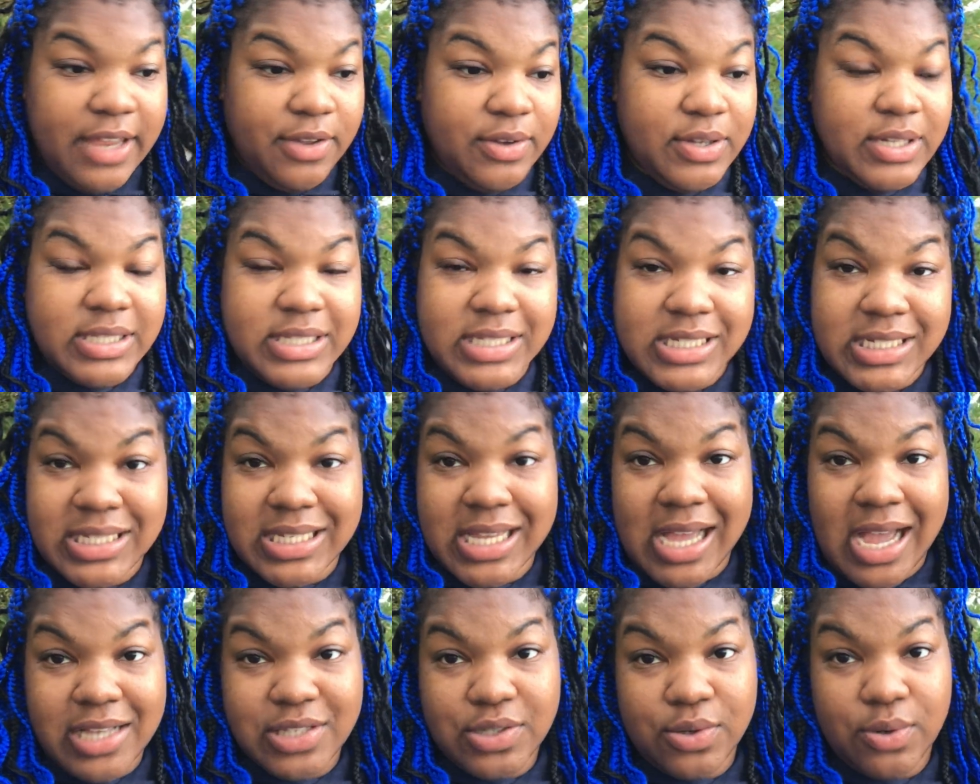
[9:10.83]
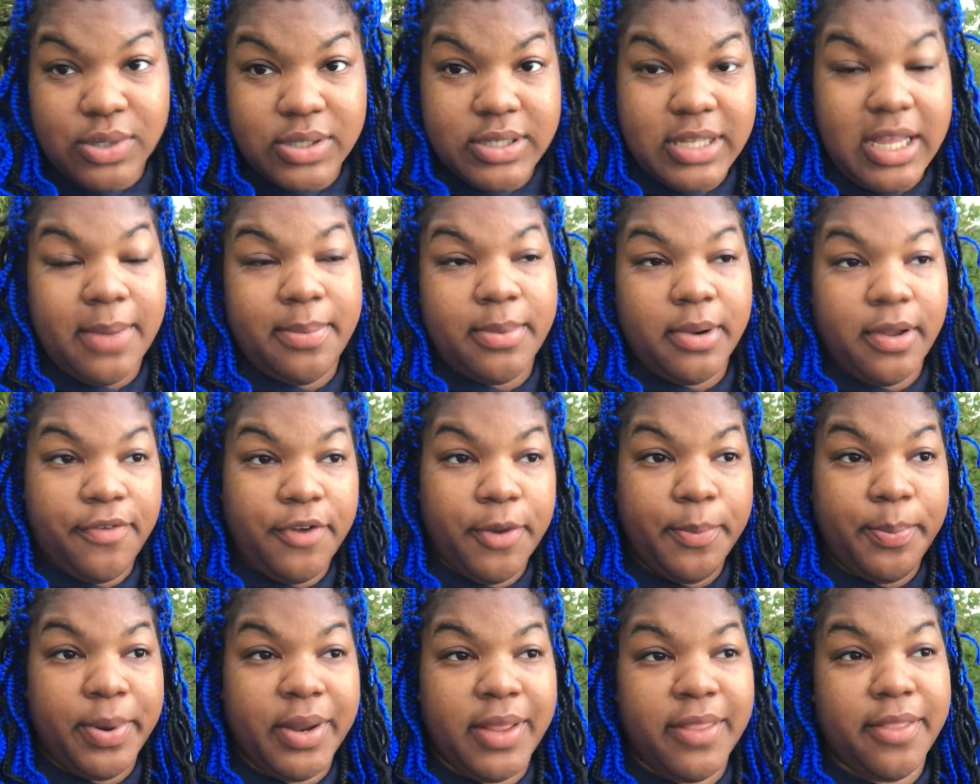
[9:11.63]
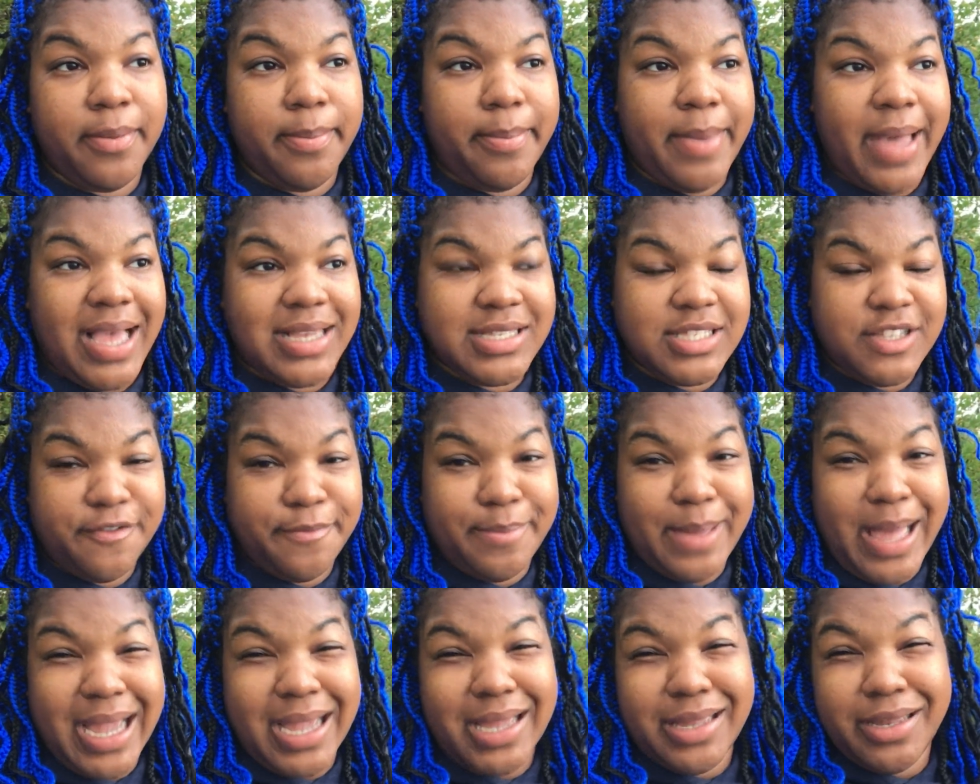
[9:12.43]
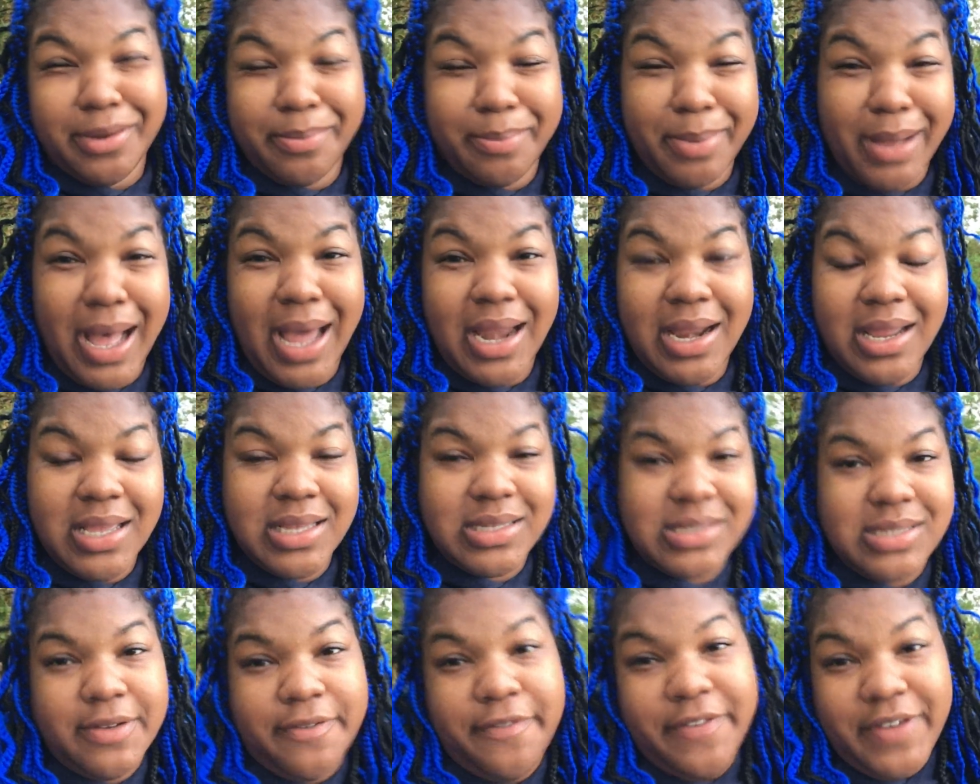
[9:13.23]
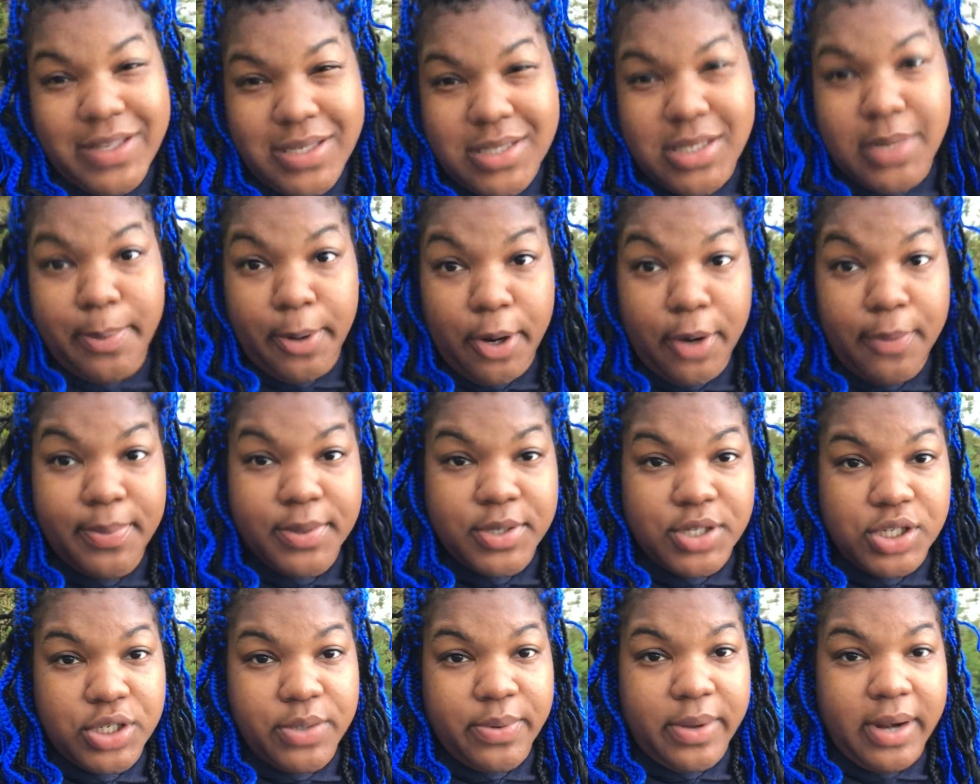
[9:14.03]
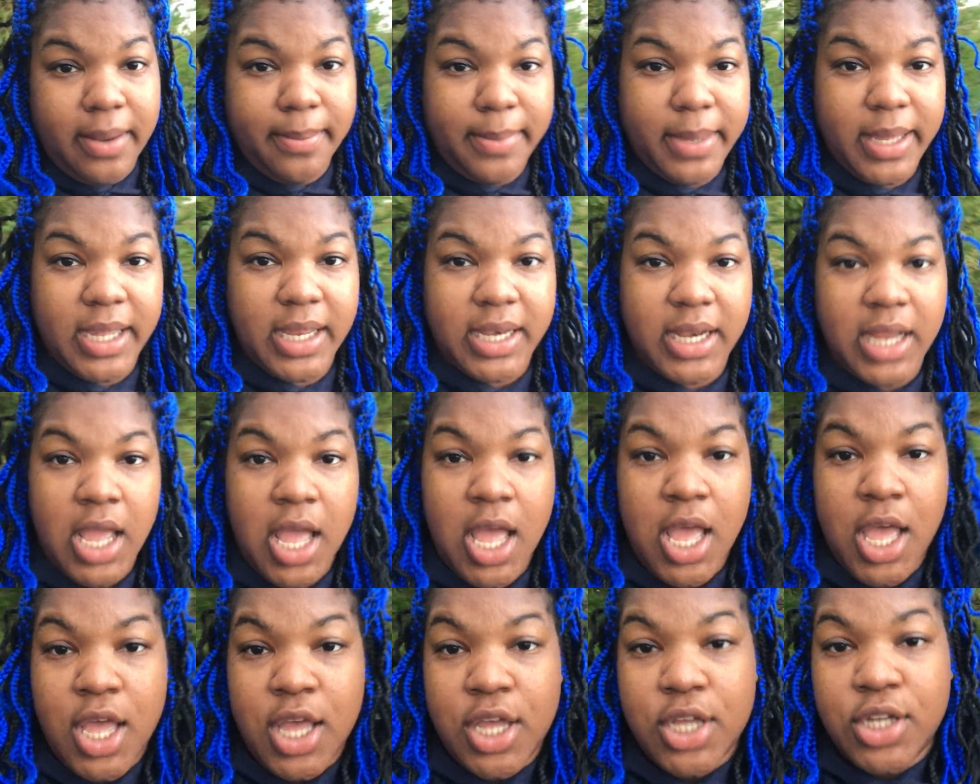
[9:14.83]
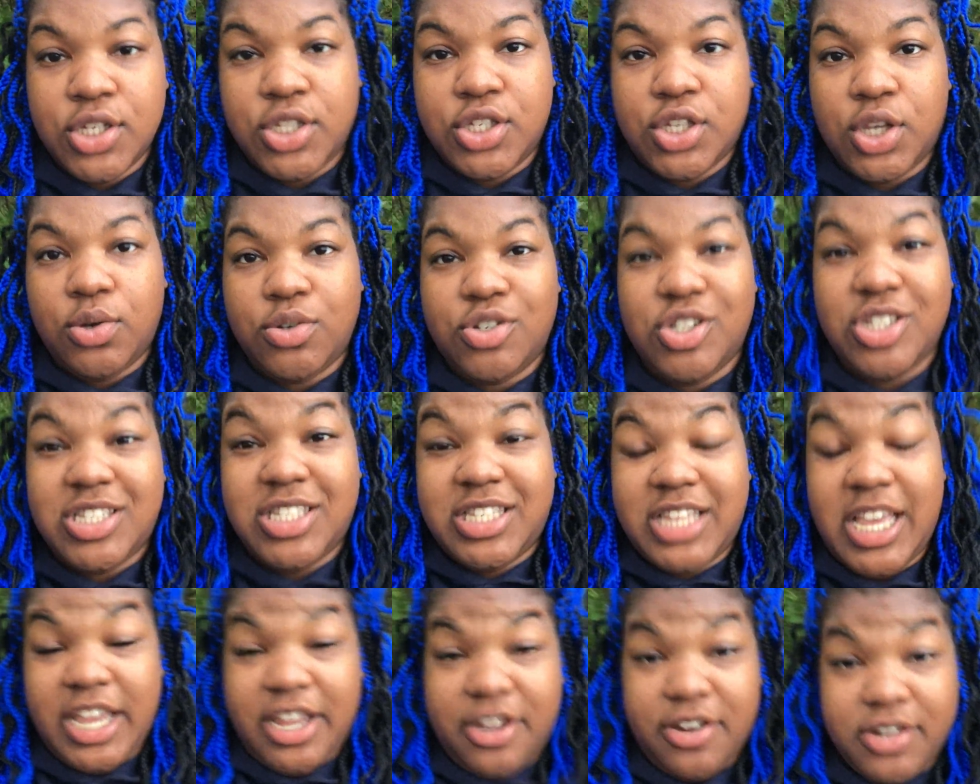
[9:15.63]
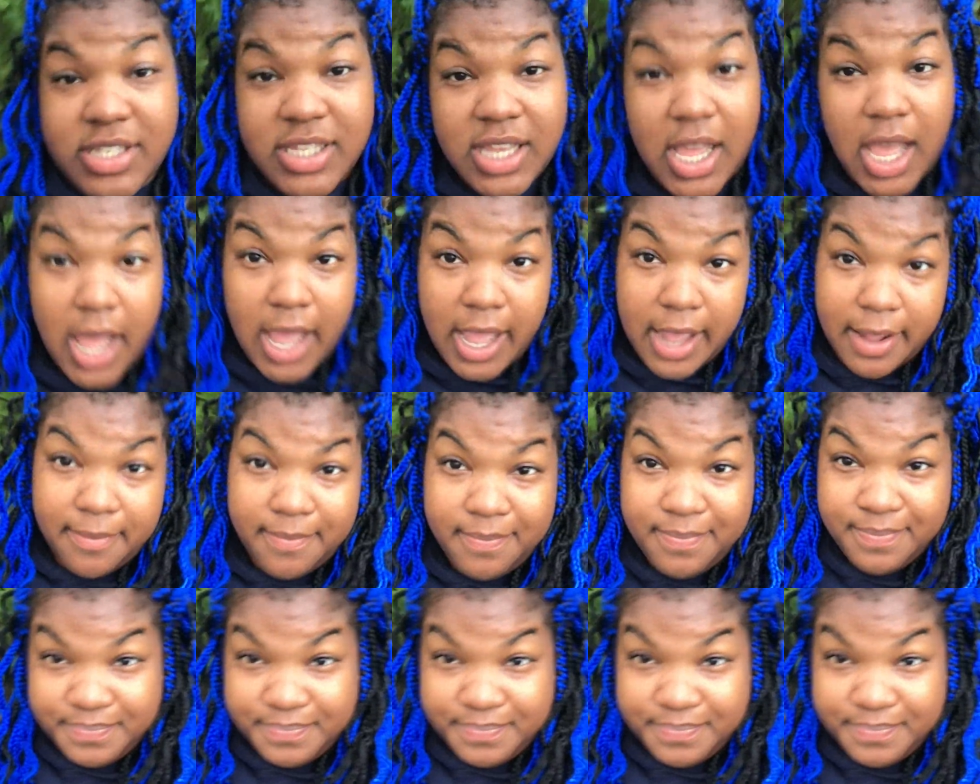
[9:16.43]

You could detox all day, but if you're putting the bad stuff back in your body, it defeats the purpose. You know what I mean? So just take your time.